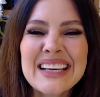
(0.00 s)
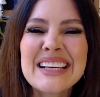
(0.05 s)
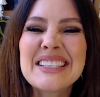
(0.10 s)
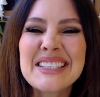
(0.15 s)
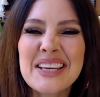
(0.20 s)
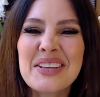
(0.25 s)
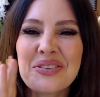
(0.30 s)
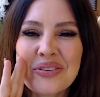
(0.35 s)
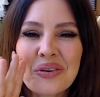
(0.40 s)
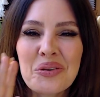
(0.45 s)
It
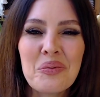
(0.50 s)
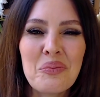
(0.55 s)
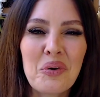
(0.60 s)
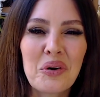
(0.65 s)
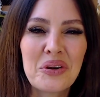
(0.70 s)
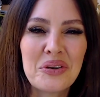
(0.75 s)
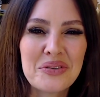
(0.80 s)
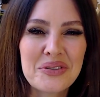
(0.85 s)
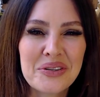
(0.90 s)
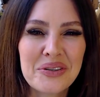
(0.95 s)
gets easier the
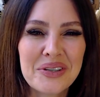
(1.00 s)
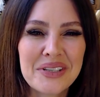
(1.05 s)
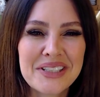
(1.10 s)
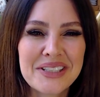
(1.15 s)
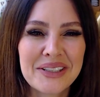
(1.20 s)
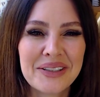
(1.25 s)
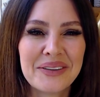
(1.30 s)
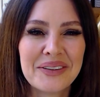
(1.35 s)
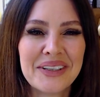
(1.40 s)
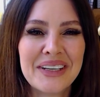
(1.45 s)
more you do it
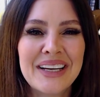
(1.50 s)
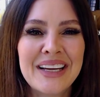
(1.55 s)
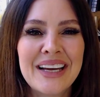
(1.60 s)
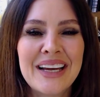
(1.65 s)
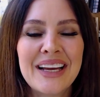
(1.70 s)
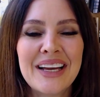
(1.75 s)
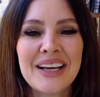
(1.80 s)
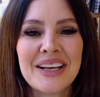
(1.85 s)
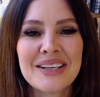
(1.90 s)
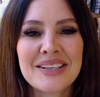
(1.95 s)
too.
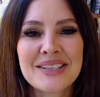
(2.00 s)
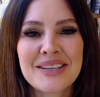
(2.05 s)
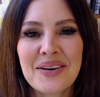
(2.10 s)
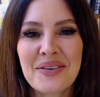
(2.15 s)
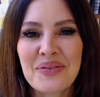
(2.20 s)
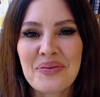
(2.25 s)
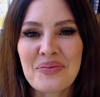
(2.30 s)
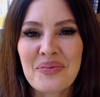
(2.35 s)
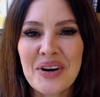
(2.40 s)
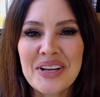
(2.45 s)

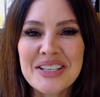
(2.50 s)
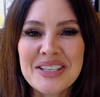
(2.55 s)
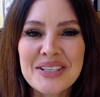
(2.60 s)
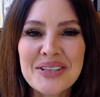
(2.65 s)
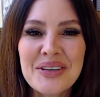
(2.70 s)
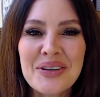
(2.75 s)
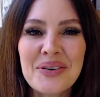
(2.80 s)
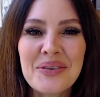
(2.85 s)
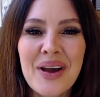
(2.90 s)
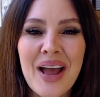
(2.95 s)
So once
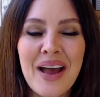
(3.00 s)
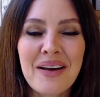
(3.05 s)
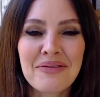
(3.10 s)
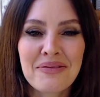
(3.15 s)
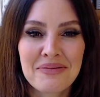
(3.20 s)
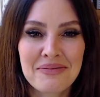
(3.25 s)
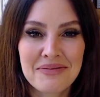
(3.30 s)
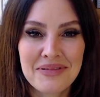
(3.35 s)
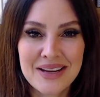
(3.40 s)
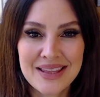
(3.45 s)
you have
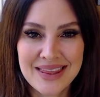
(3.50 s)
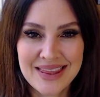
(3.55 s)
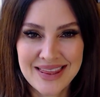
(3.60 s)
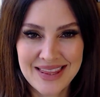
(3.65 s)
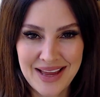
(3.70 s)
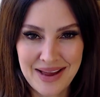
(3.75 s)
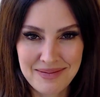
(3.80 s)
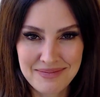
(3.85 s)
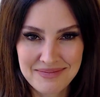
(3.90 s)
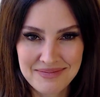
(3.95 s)
written
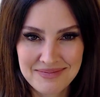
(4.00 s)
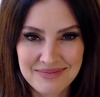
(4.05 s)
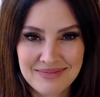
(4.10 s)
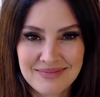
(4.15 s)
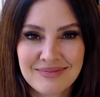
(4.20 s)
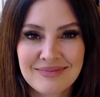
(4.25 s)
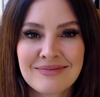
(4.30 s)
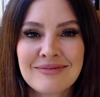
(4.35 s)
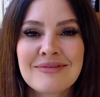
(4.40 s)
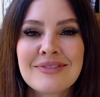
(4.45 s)
them,
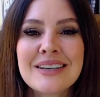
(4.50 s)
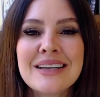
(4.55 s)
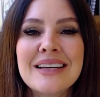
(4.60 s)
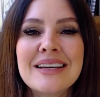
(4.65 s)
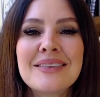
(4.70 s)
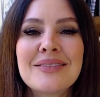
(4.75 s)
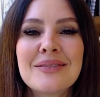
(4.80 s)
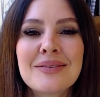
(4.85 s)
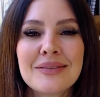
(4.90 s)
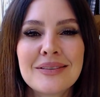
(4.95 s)

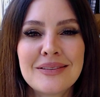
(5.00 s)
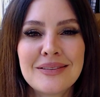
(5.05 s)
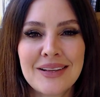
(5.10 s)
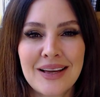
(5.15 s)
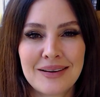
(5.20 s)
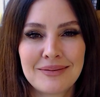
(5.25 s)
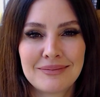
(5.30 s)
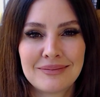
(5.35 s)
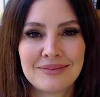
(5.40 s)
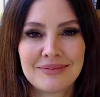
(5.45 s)
read through
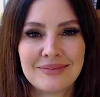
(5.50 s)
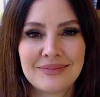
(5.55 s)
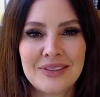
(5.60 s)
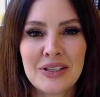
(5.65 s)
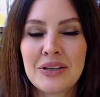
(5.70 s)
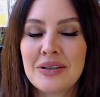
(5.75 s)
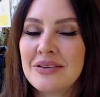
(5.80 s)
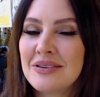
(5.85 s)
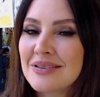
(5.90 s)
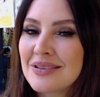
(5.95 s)
them.
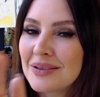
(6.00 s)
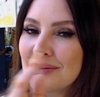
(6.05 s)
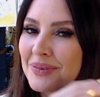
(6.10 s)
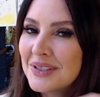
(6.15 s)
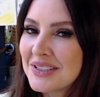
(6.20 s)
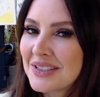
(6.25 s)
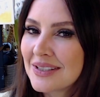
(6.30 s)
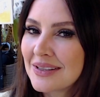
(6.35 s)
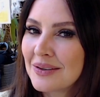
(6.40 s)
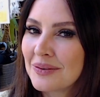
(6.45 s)
You can use the
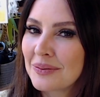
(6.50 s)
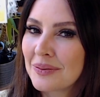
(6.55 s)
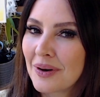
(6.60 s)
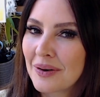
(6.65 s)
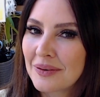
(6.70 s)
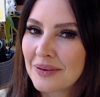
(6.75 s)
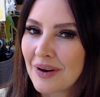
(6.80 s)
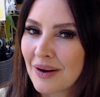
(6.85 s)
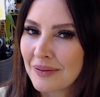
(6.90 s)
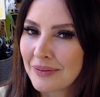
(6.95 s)
ones that you
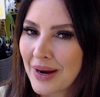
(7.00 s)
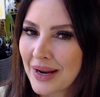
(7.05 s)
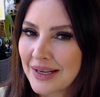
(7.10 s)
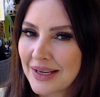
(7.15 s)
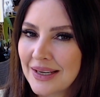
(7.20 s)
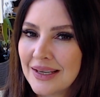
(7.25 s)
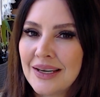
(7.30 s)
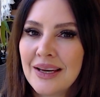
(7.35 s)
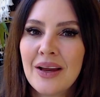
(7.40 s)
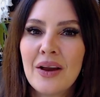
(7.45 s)
wrote
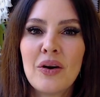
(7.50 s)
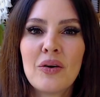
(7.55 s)
already.